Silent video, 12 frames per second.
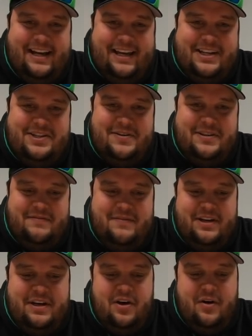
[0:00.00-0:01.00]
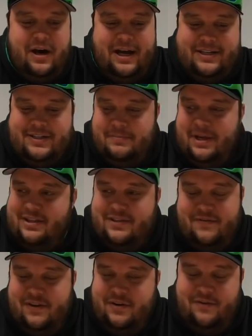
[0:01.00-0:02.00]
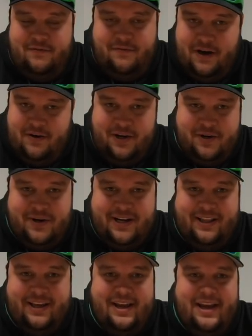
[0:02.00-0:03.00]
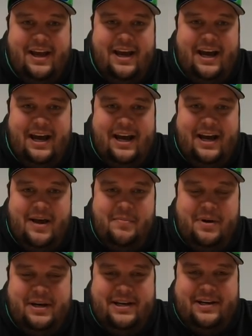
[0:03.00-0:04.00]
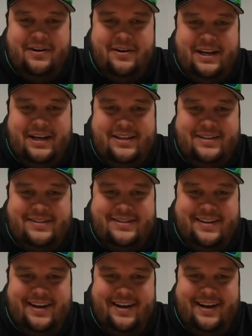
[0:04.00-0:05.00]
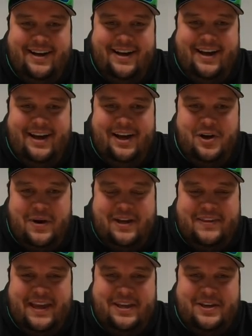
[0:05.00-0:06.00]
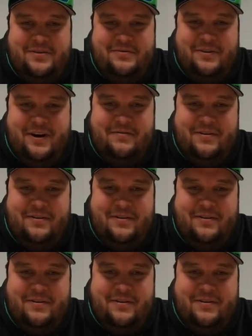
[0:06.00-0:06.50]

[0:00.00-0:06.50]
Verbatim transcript: get you in the video. I just made this video very quickly, but here is a quick thank you for